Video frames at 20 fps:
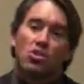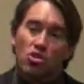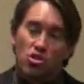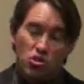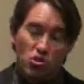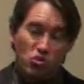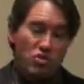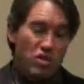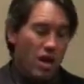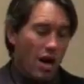
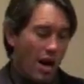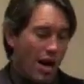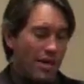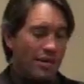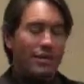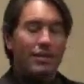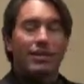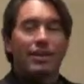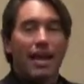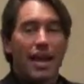Do
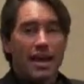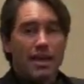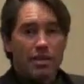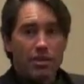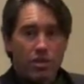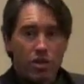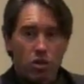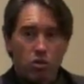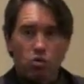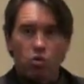not let
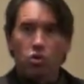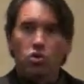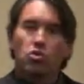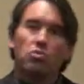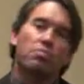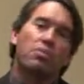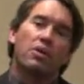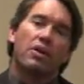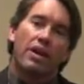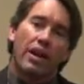the group